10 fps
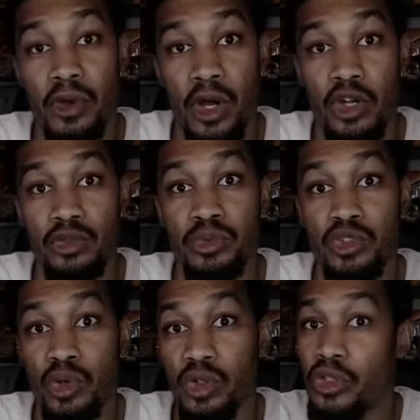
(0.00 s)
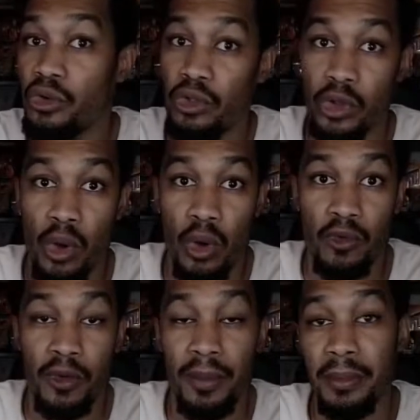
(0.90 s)
cards. We're just going to thoroughly go
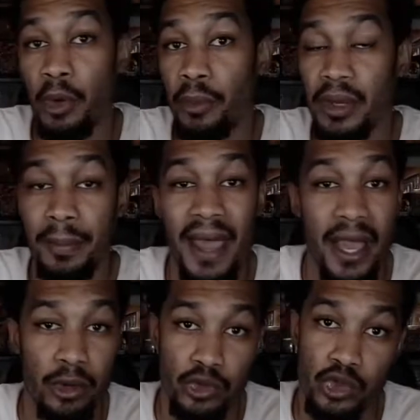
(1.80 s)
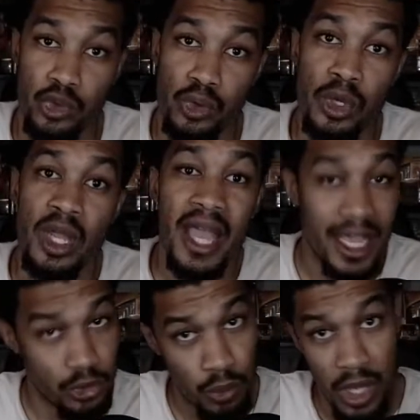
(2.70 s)
over it, maybe open a pack or 2
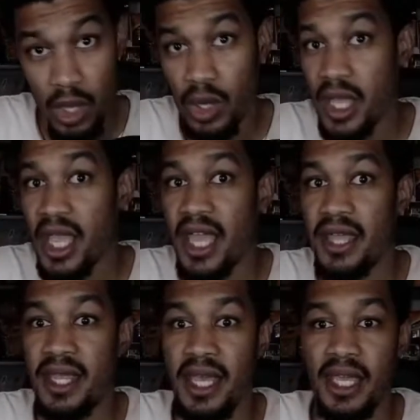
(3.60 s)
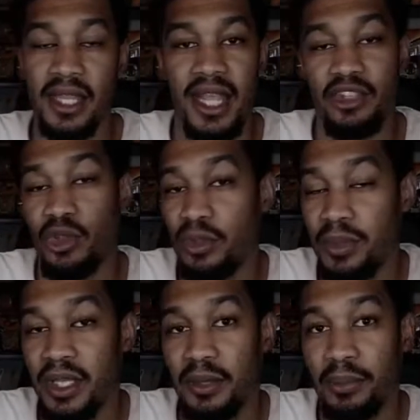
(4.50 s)
as well, and then that's going to
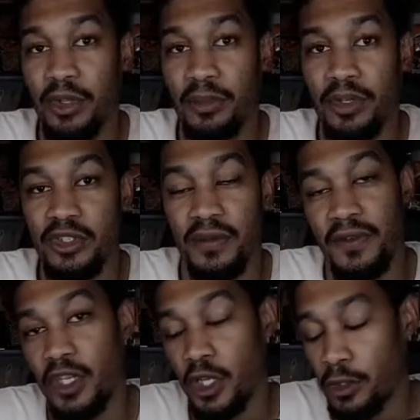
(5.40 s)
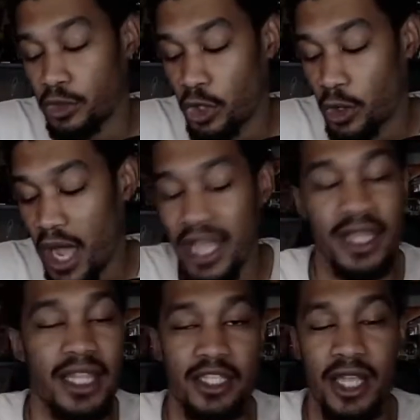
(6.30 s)
be pretty much the video. So I
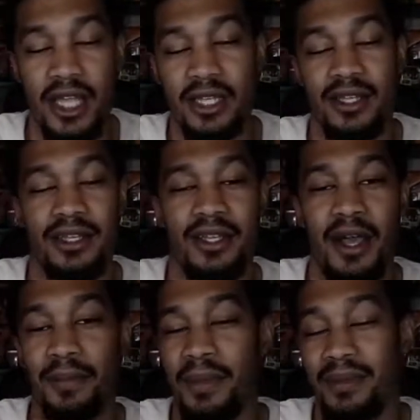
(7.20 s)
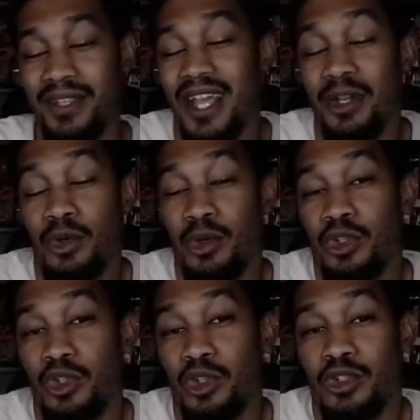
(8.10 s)
think that's kind of cool to
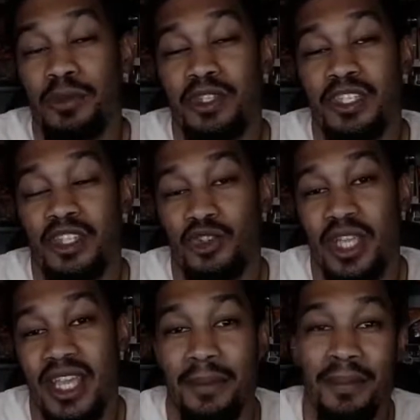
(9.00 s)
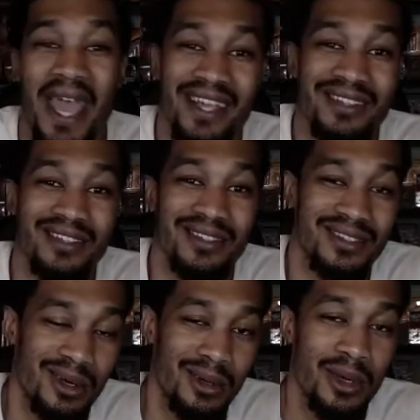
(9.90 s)
do, especially since you can't get packs.
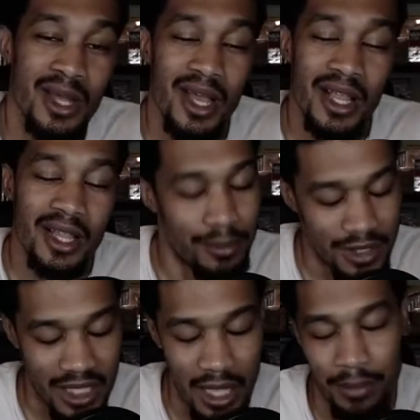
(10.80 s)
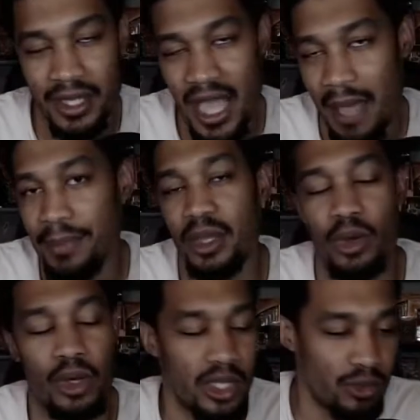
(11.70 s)
So let me stop yapping
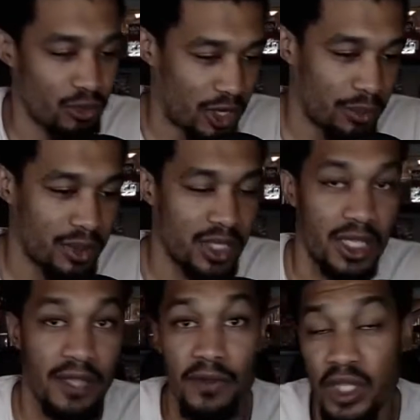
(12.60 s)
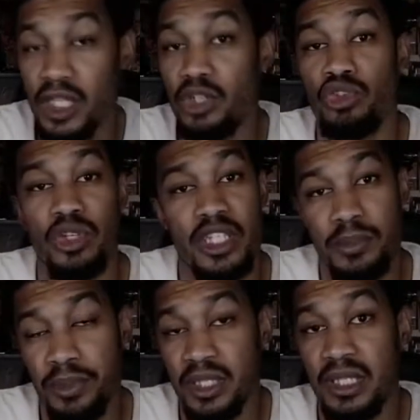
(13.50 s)
on and rambling. If you did enjoy this,
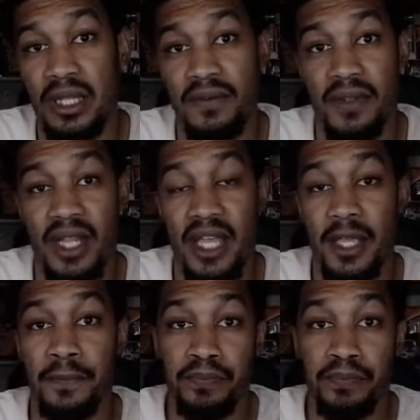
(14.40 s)
please leave a like,